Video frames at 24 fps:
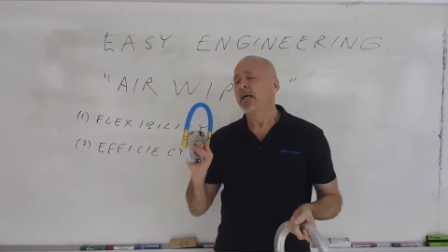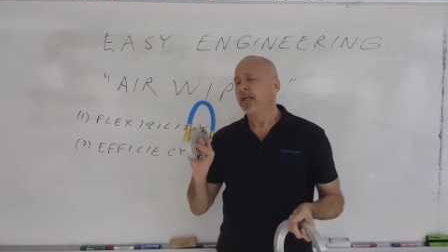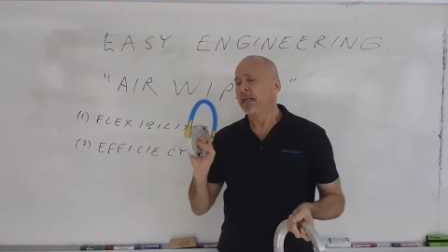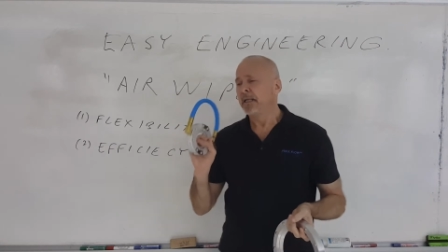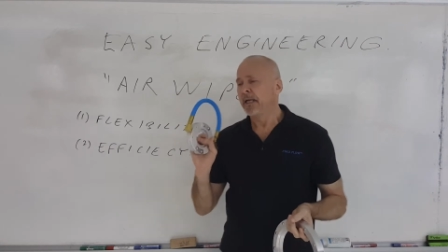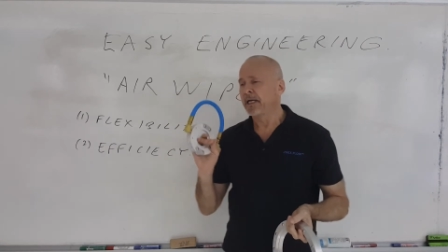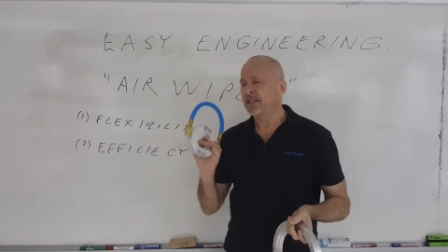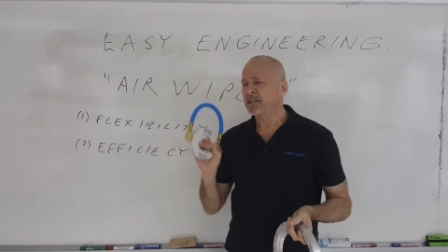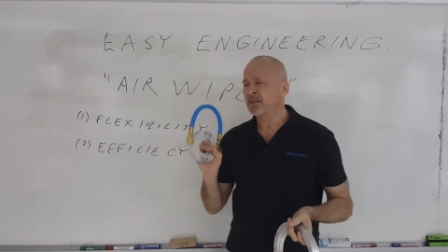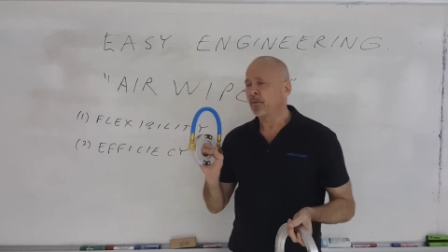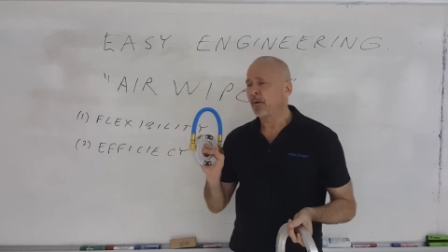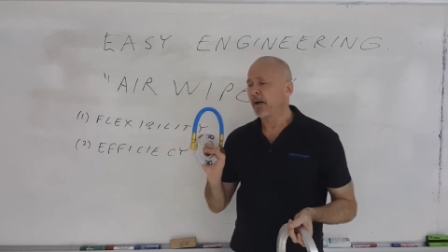
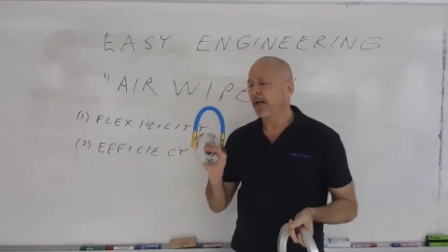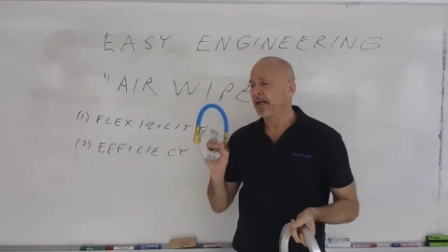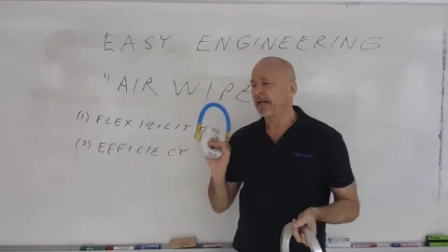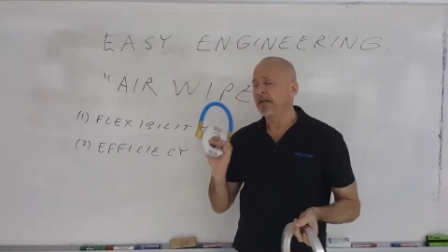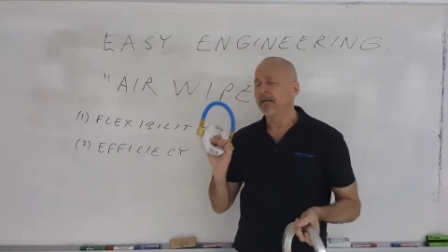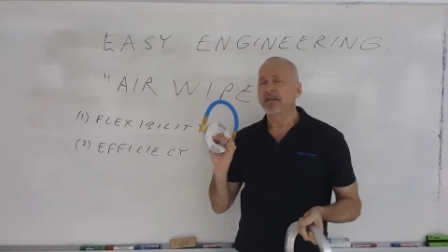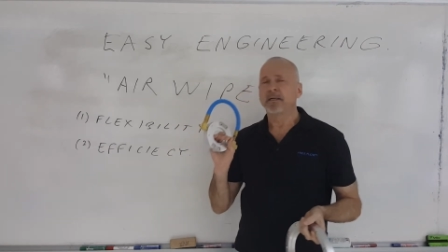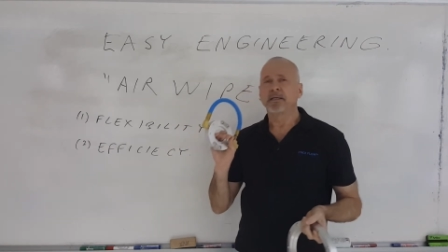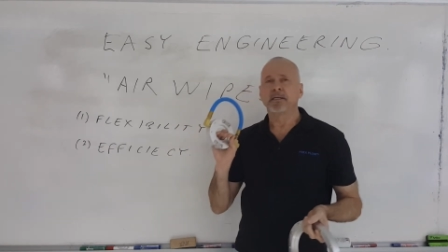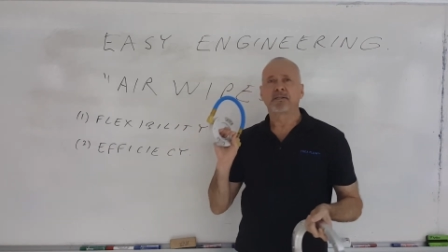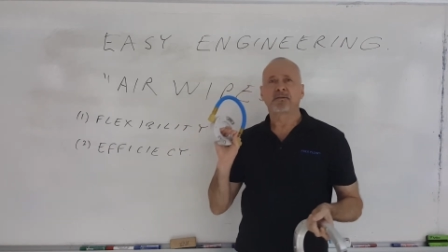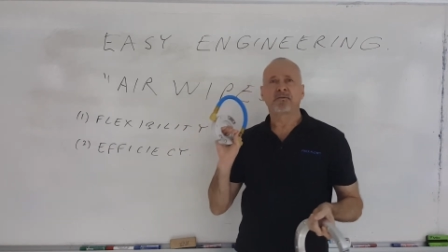That's why
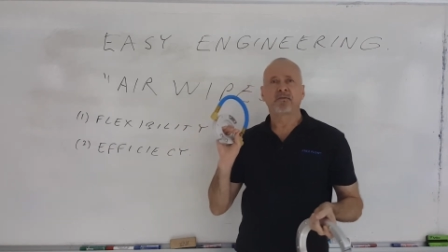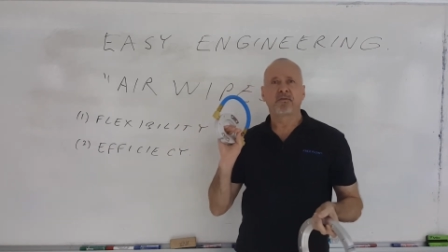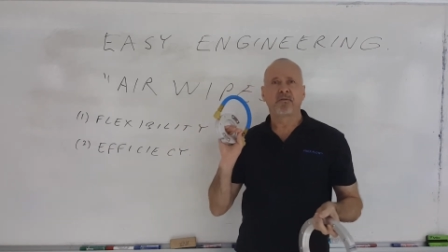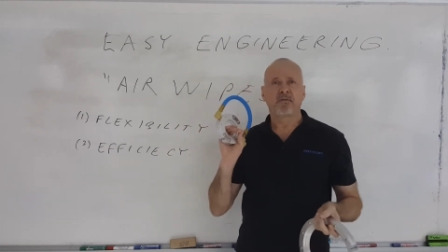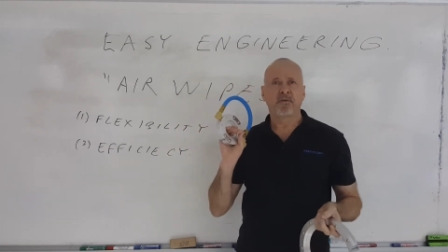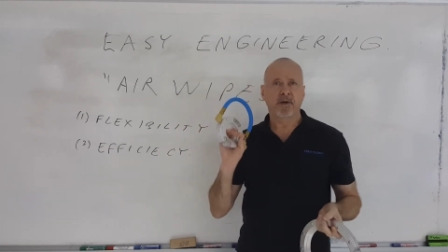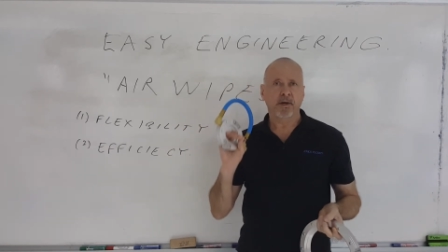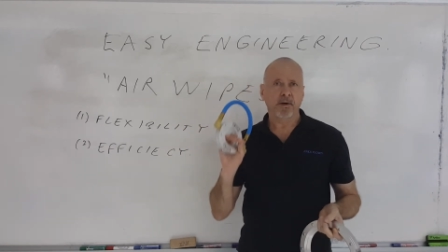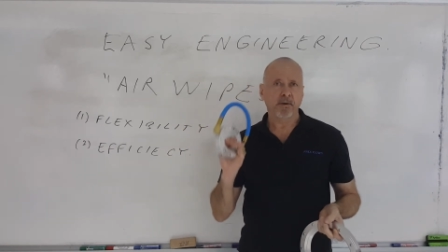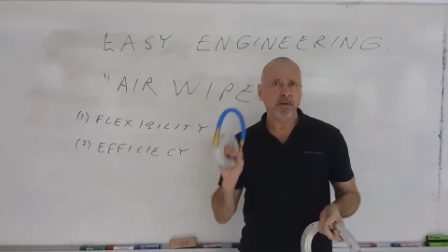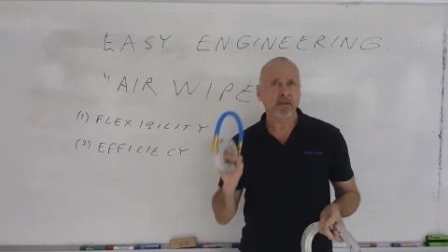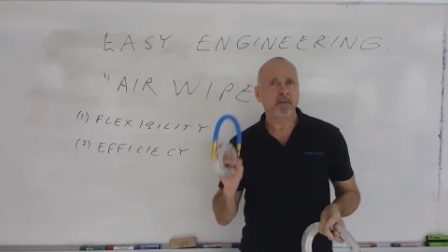it's
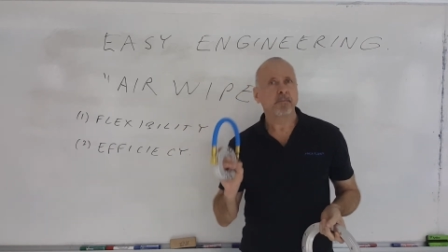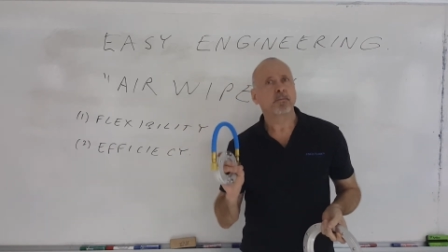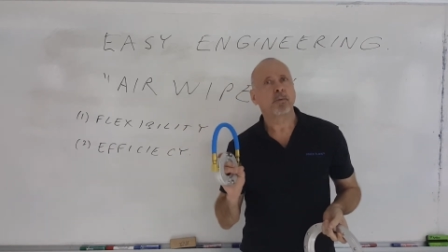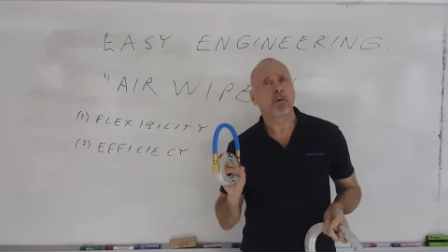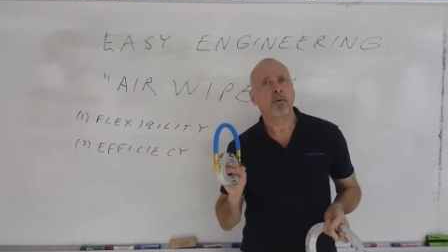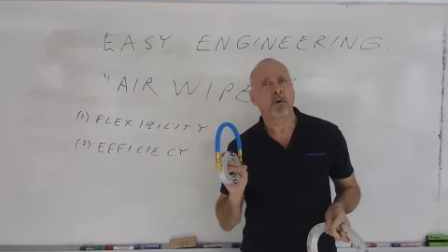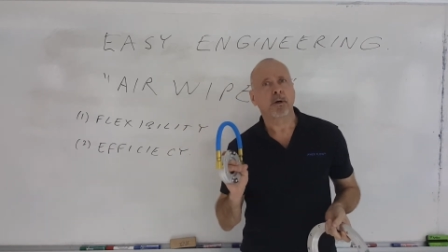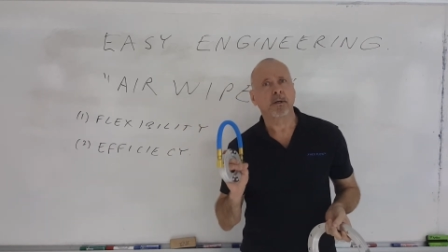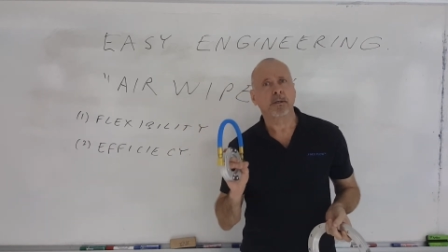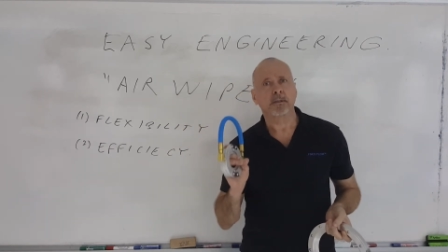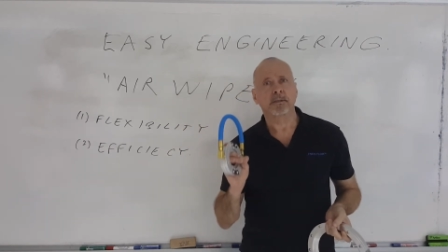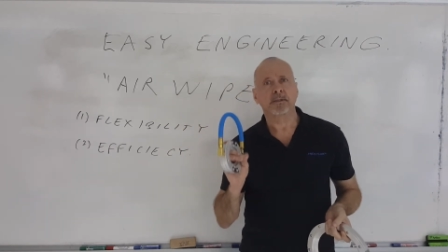very
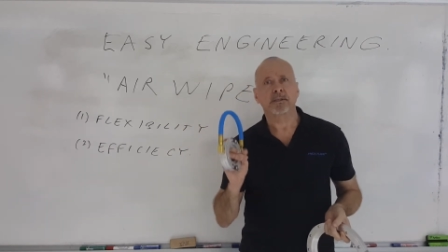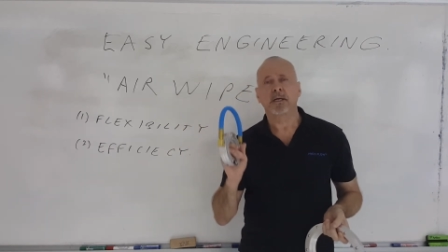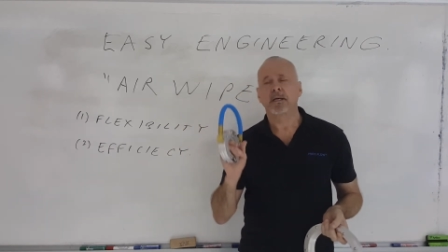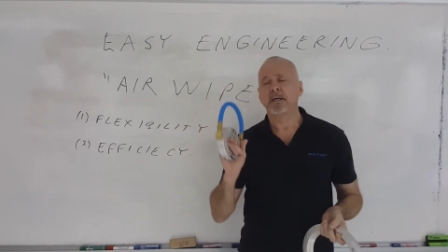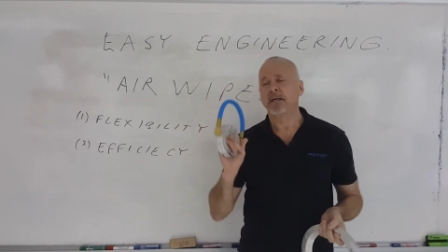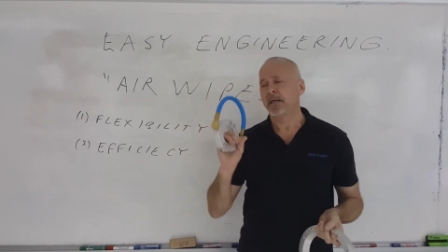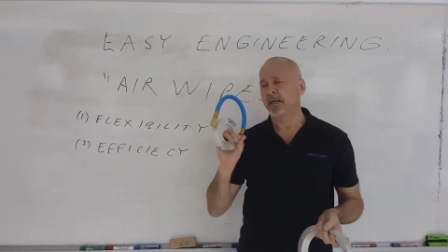important,